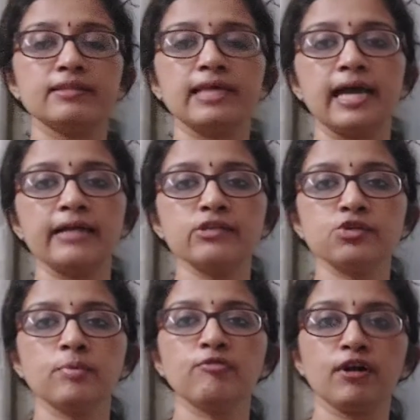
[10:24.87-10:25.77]
the angle
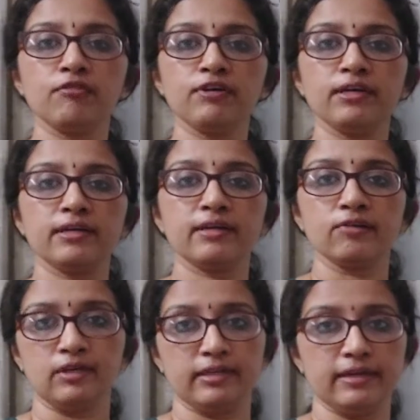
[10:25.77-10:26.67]
should be 45
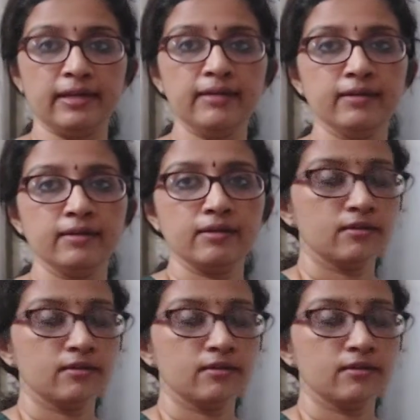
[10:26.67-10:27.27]
degree only, right?